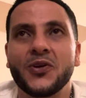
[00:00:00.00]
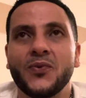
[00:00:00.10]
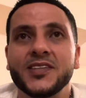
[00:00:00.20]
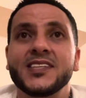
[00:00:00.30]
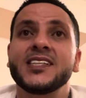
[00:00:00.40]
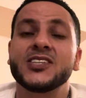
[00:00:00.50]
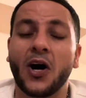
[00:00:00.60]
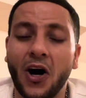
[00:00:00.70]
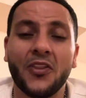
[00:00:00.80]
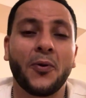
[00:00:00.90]
Once he's
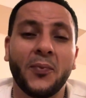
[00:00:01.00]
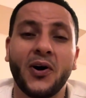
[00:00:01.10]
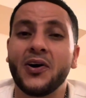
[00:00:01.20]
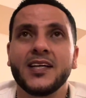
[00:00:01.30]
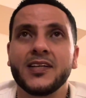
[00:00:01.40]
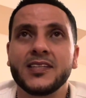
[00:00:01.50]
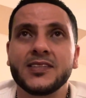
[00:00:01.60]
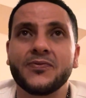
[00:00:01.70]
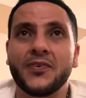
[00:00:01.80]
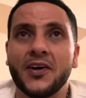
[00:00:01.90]
on the ball, he's
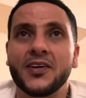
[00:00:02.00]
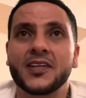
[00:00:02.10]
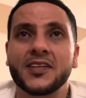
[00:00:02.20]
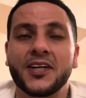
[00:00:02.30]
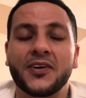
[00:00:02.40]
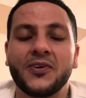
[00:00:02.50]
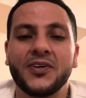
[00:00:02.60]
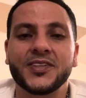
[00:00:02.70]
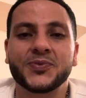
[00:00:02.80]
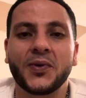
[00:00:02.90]
very clinical
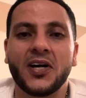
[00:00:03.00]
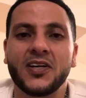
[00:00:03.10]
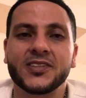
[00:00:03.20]
as well.